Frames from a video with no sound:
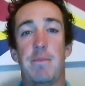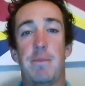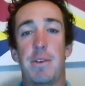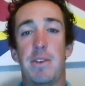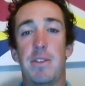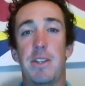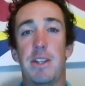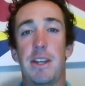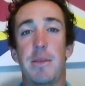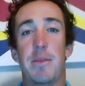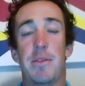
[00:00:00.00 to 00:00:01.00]

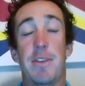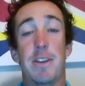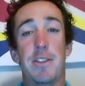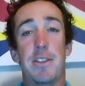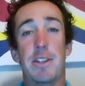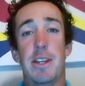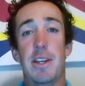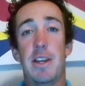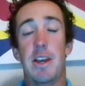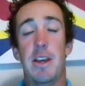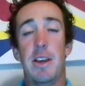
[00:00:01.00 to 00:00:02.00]
personally and professionally
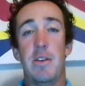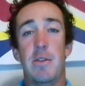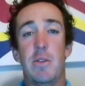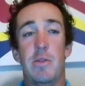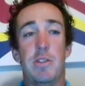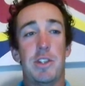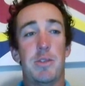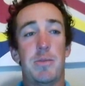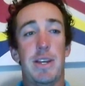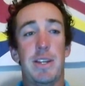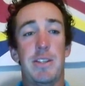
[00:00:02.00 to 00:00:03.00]
would
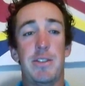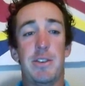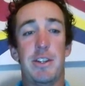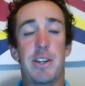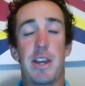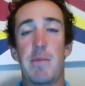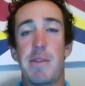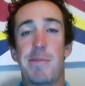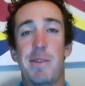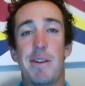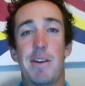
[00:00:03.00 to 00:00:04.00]
just be to educate
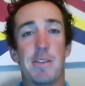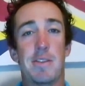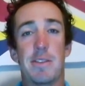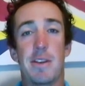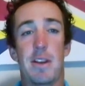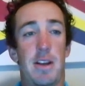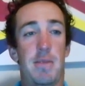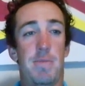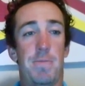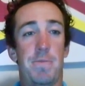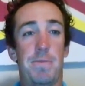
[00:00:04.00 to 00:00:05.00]
my players
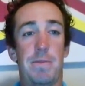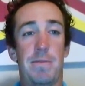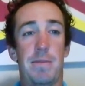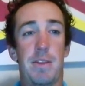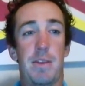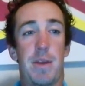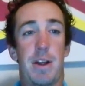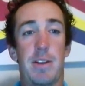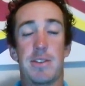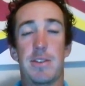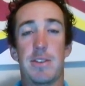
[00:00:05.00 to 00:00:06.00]

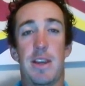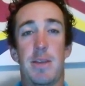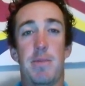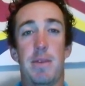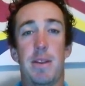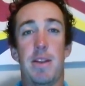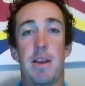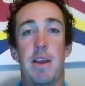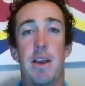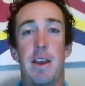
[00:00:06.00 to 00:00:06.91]
about sleep and